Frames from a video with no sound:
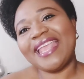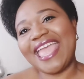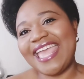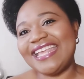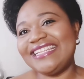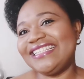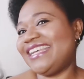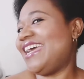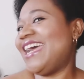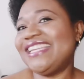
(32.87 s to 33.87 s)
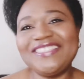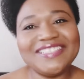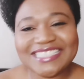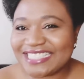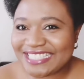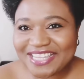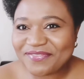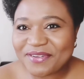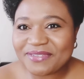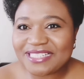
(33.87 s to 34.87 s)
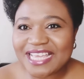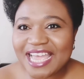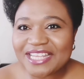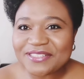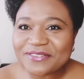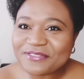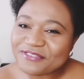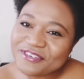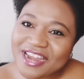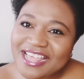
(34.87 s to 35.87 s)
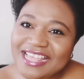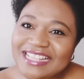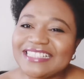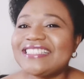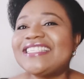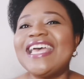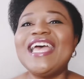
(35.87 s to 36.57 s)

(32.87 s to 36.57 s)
And as you can see from the title, friends,